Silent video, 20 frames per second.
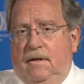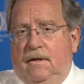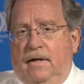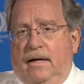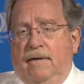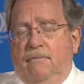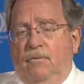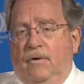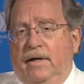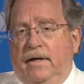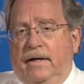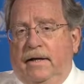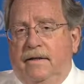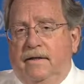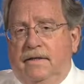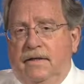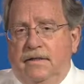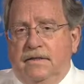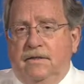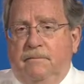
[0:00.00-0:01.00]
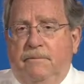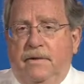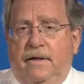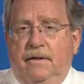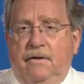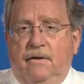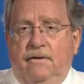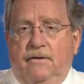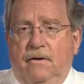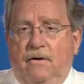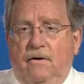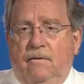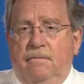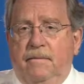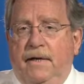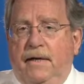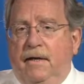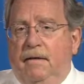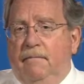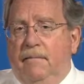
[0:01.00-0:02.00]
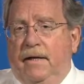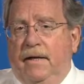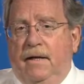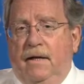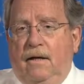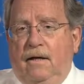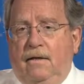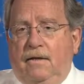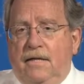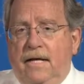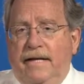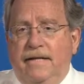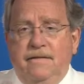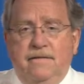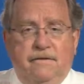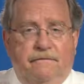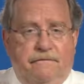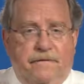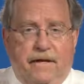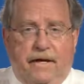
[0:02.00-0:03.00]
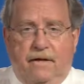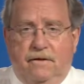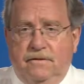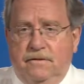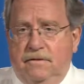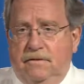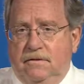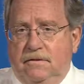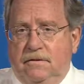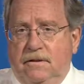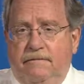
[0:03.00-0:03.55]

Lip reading: And we anticipate that there are many, many tens of thousands,